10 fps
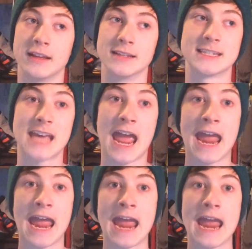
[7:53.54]
that is
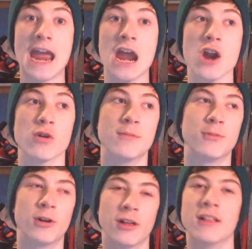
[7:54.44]

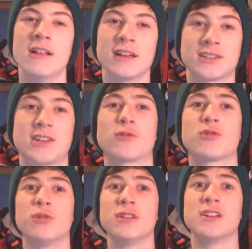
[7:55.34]
terrible, because I
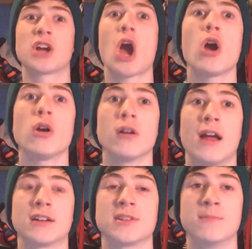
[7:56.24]
recorded in a
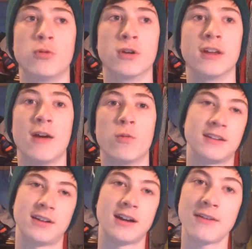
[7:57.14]
car at some point.
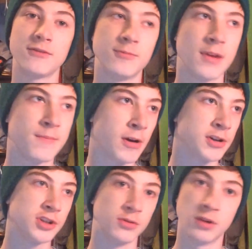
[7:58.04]
Like, I haven't even made
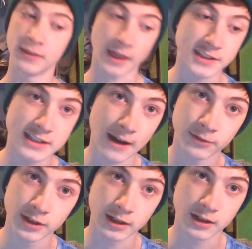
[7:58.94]
part 2. That's
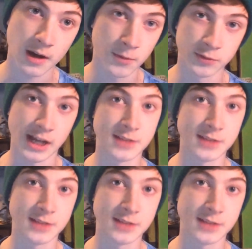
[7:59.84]
definitely going to come, though,